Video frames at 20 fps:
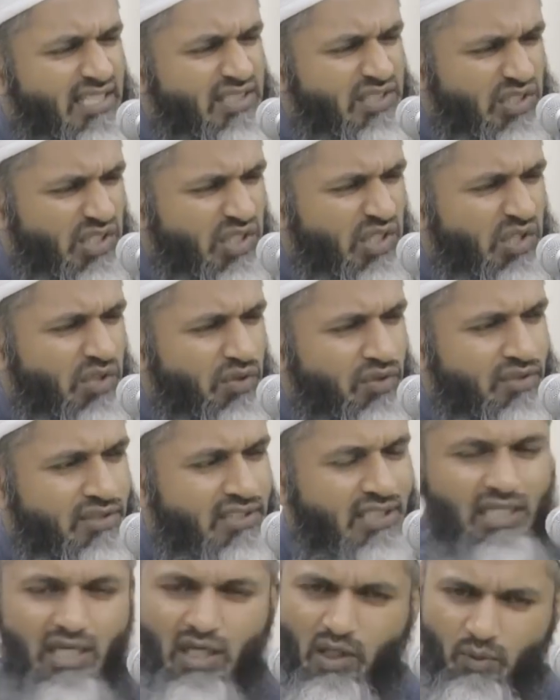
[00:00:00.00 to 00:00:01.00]
and
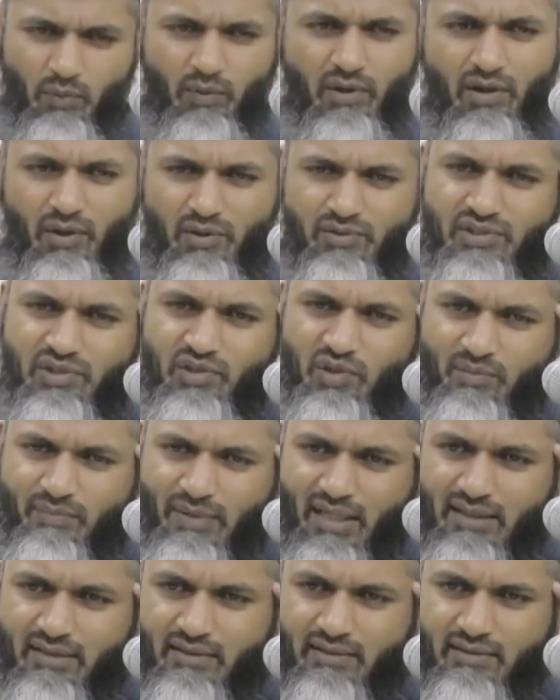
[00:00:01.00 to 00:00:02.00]
security, what goes in your
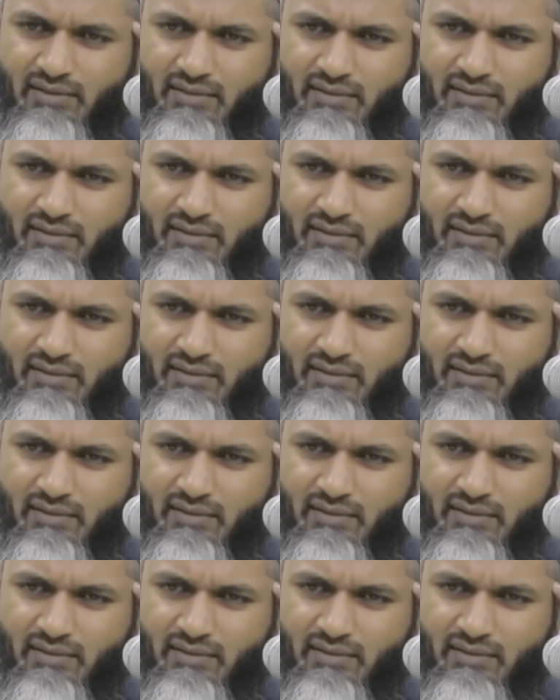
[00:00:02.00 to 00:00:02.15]
mind?